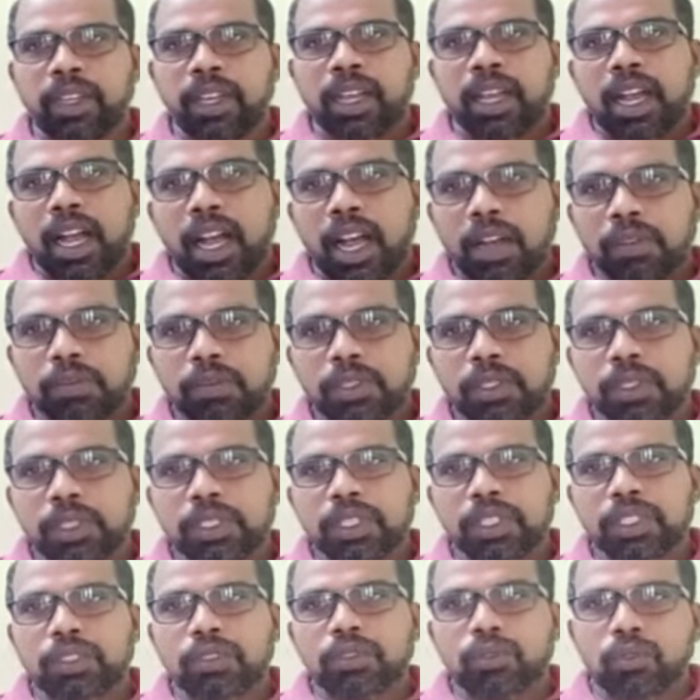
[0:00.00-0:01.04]
After
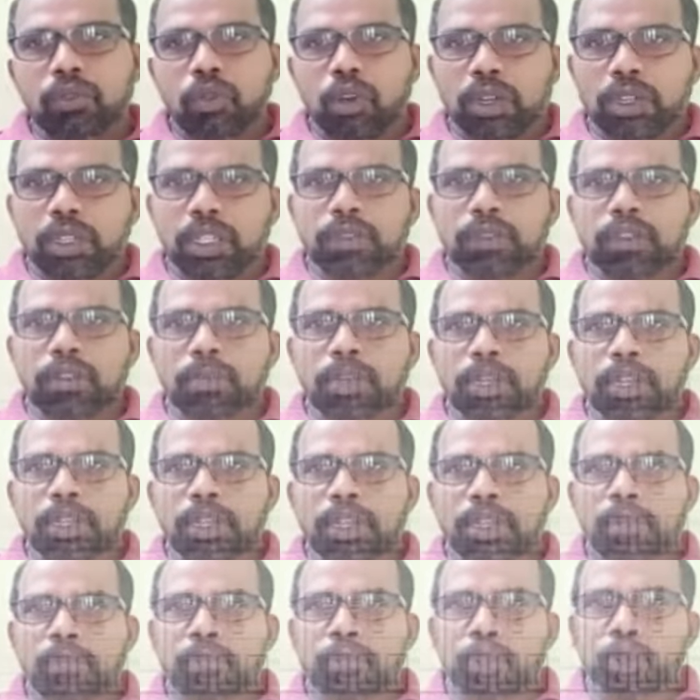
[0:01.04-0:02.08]
this watt-hour
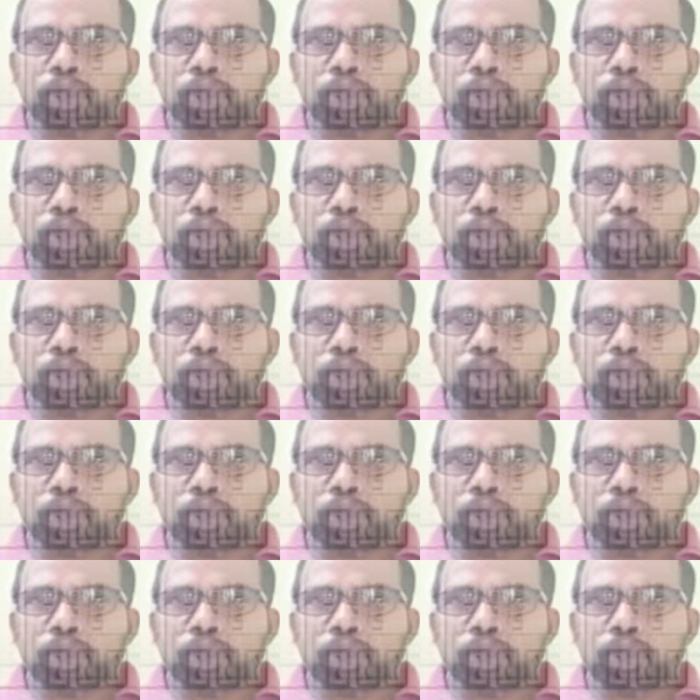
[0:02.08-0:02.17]
meter, you